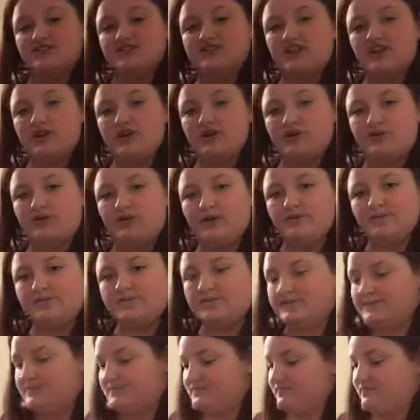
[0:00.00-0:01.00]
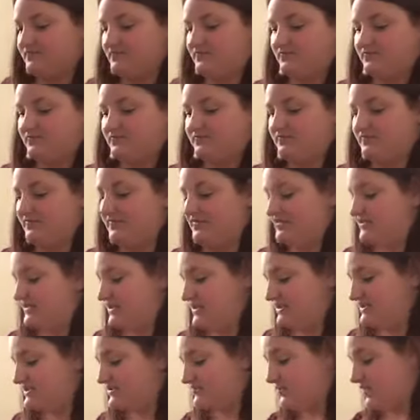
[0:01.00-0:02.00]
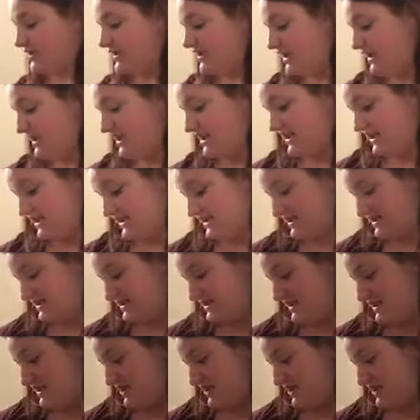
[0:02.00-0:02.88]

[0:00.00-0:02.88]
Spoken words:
So this one is